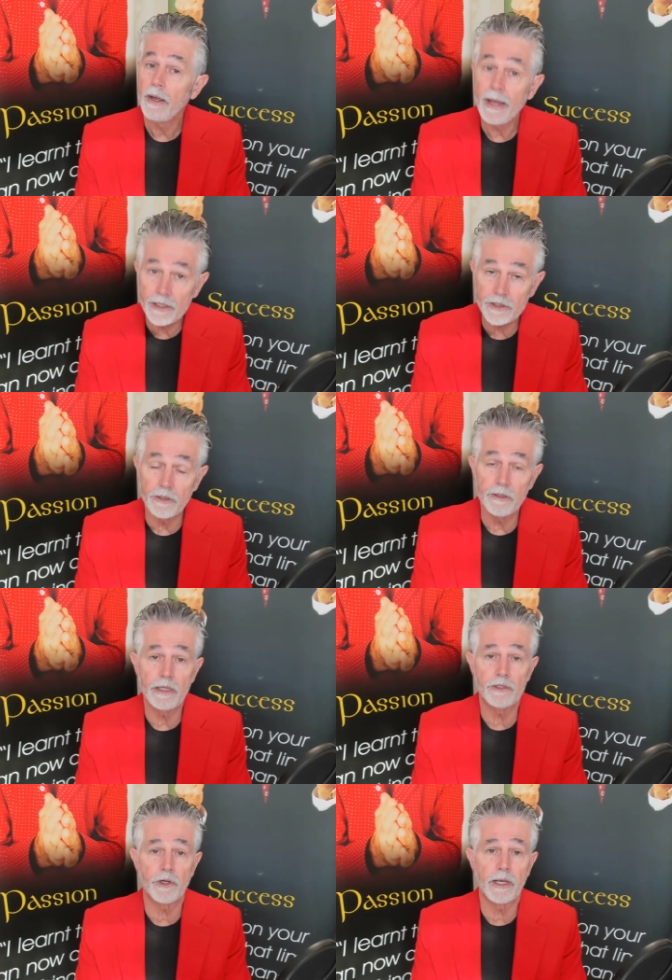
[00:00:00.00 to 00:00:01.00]
Excellent
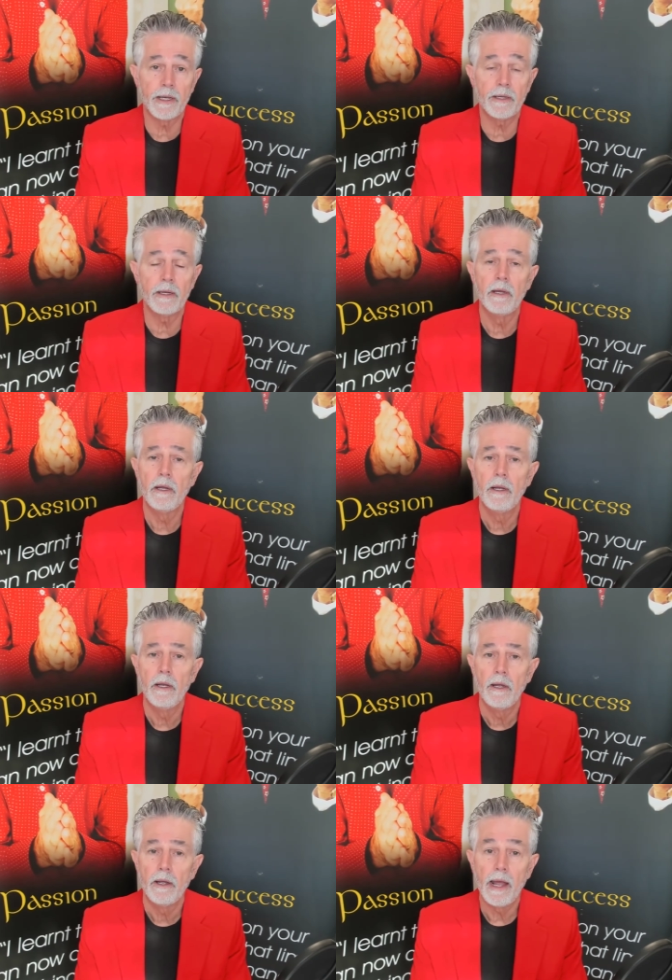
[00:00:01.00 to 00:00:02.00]
educator,
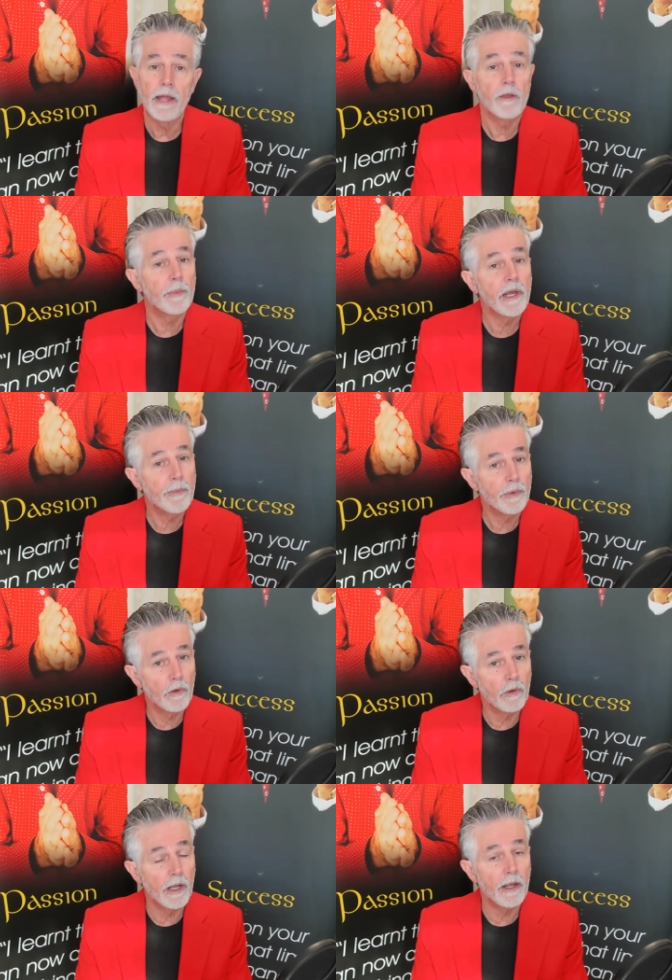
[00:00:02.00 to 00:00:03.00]
and the
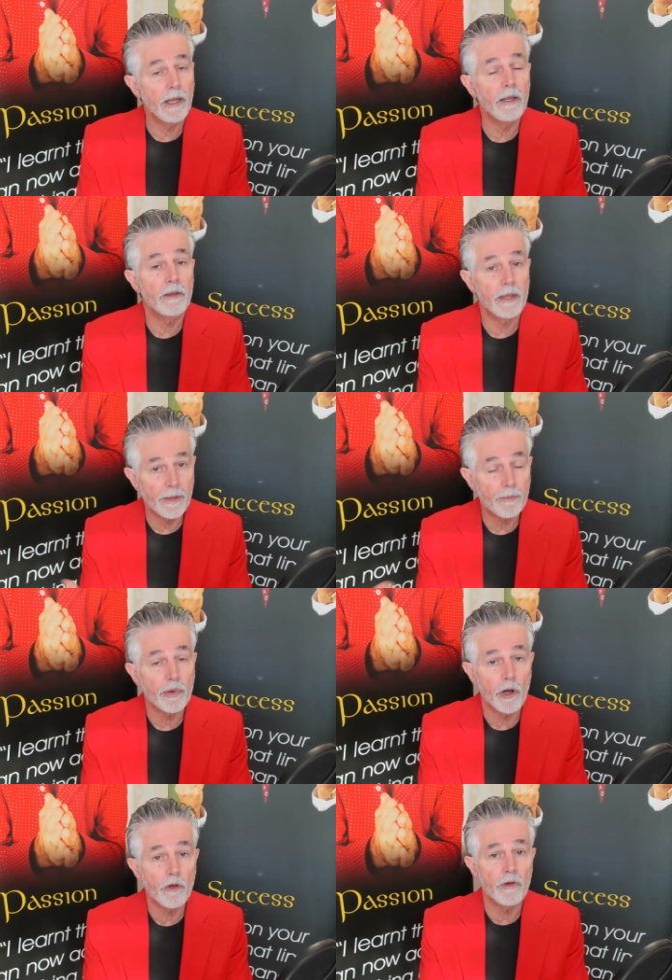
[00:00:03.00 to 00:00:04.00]
people in that
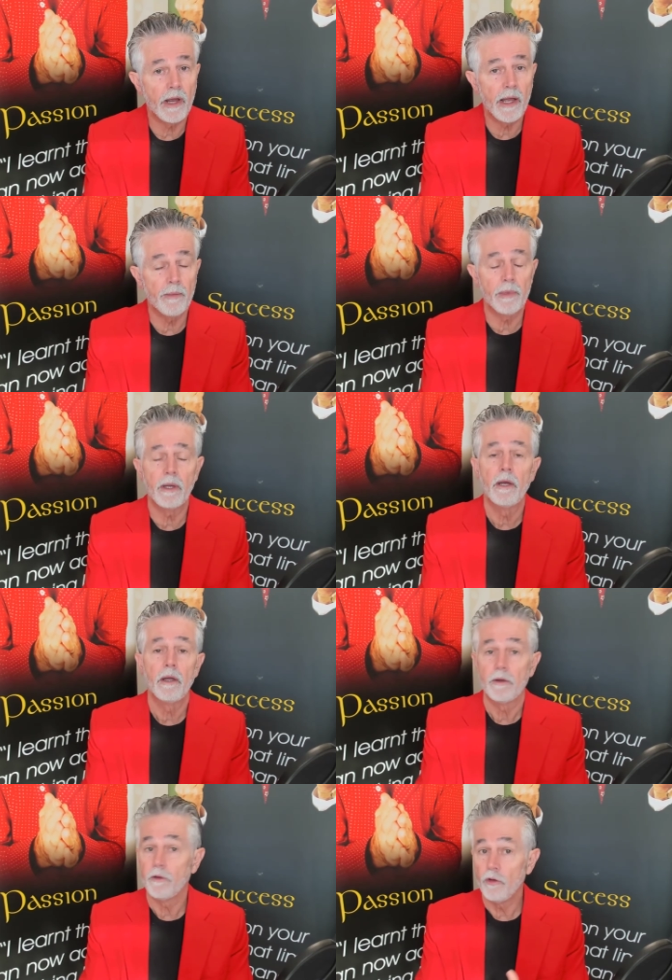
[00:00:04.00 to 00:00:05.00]
program,
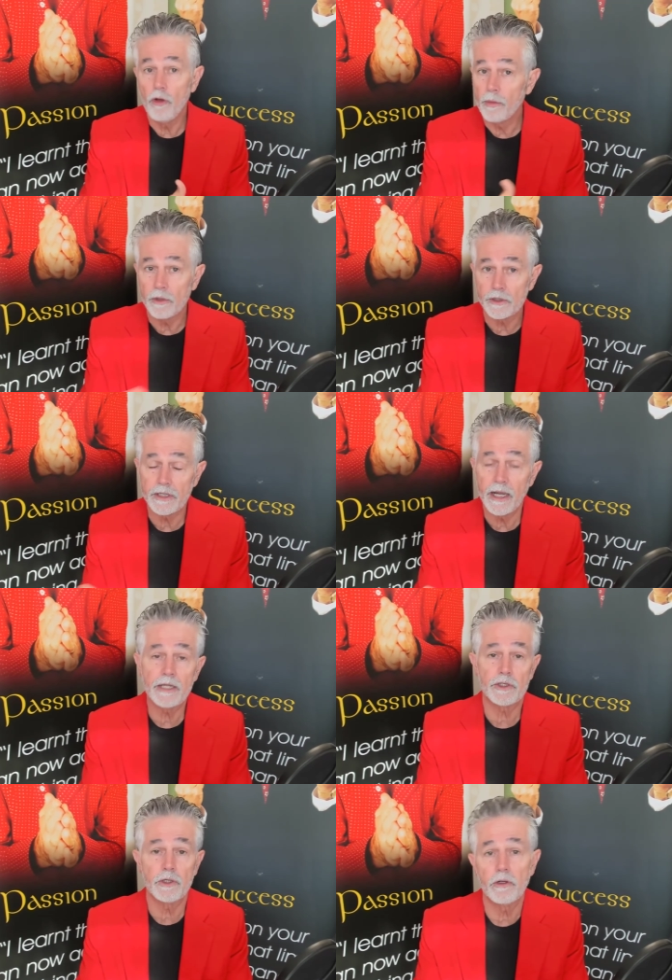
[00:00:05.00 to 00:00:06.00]
numerous
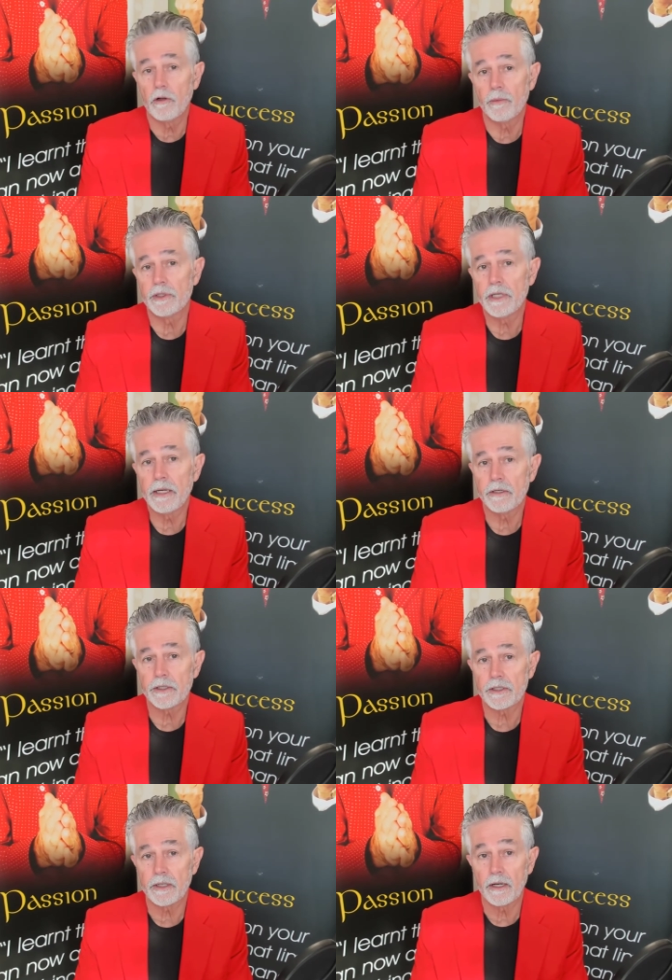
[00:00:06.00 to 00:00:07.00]
external
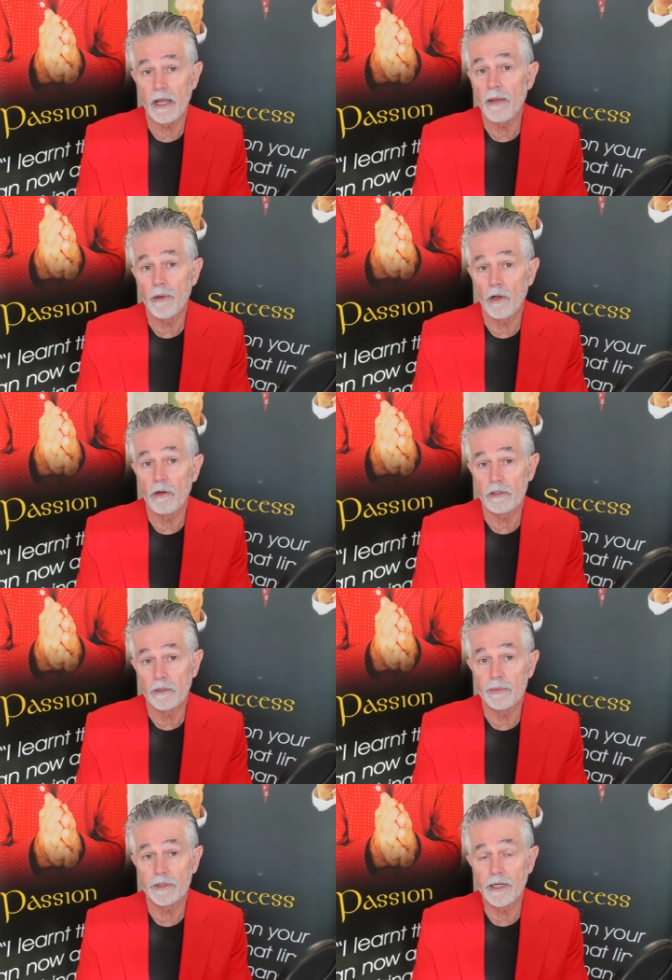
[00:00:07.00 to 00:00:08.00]
presenters came along
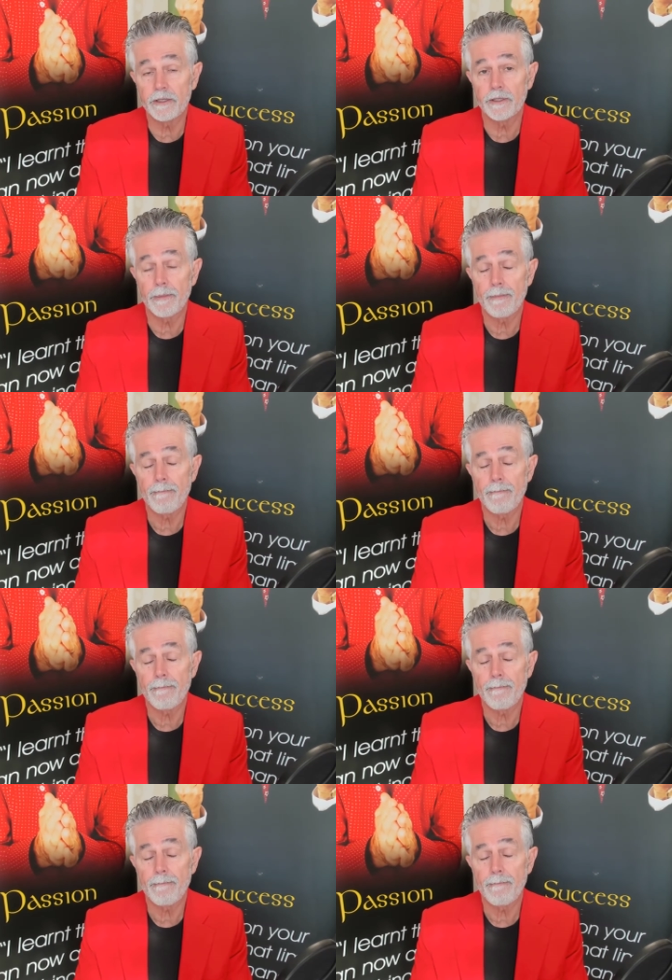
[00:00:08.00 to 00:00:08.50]
to present.